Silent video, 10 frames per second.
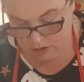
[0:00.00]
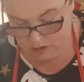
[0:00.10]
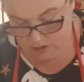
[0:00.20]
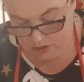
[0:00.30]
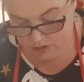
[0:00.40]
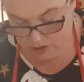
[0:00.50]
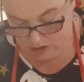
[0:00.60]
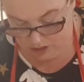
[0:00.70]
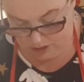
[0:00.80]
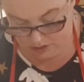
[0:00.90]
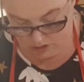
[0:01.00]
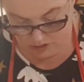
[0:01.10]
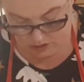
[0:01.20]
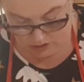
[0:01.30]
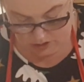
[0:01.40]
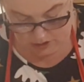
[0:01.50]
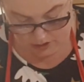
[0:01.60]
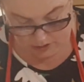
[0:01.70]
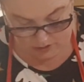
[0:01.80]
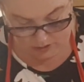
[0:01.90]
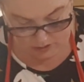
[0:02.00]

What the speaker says: as near to the edges as you can.